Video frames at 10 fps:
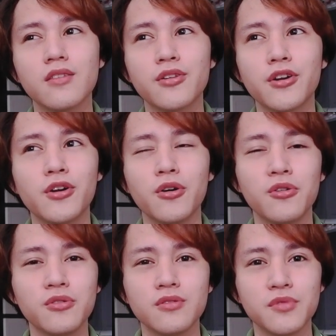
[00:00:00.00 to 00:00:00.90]
their
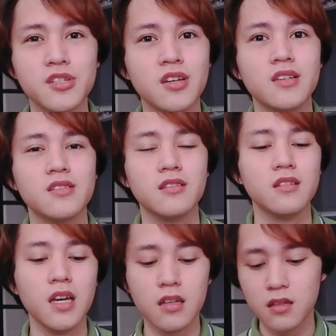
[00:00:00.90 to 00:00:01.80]
own witch hazel,
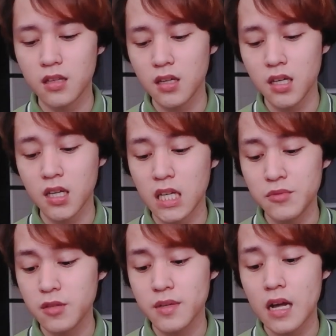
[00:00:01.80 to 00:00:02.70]
and it
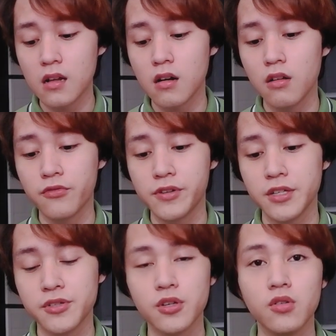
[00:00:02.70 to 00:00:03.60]
claims to be alcohol
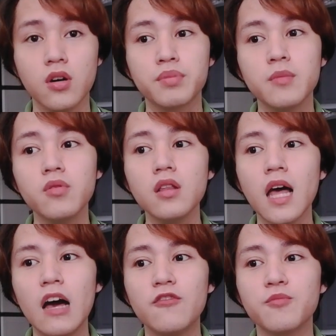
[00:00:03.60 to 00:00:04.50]
free. So people
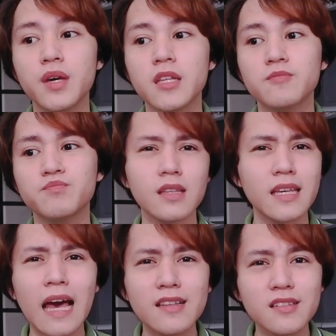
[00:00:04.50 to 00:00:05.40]
have been
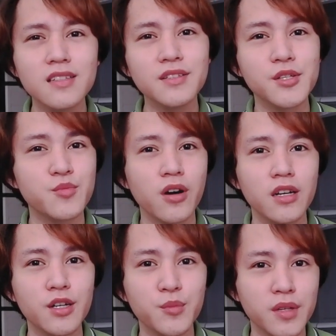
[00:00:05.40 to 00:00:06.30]
canceling this
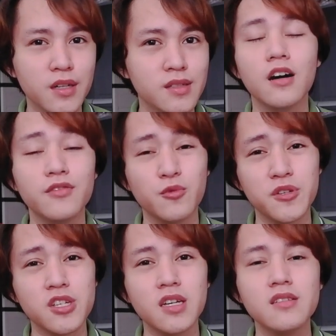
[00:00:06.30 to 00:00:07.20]
product because of the
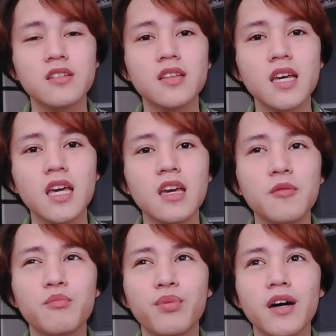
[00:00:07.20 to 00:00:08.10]
witch hazel
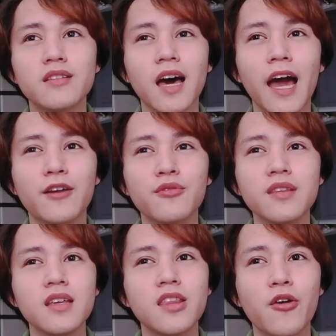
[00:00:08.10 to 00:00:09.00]
thingy, but I don't
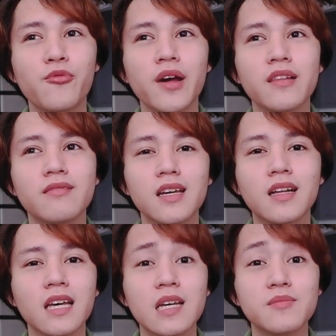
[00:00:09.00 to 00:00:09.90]
think they read the
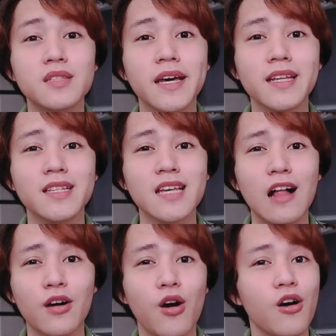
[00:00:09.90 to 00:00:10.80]
claims that it's
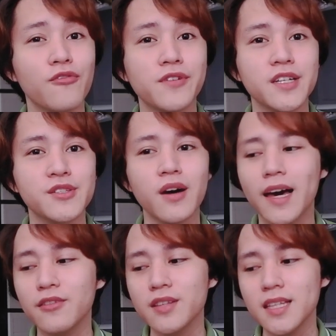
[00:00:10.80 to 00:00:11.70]
alcohol free. So
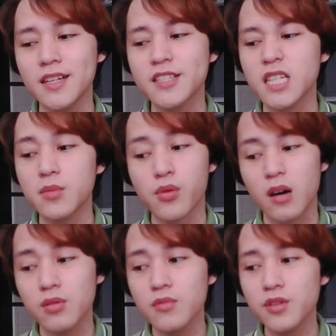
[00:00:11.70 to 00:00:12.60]
I don't think there's any
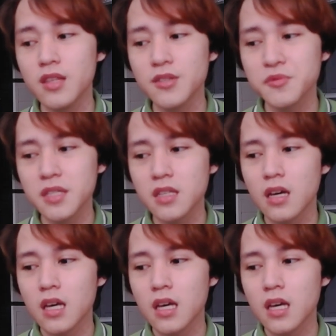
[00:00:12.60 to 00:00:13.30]
problem with this one,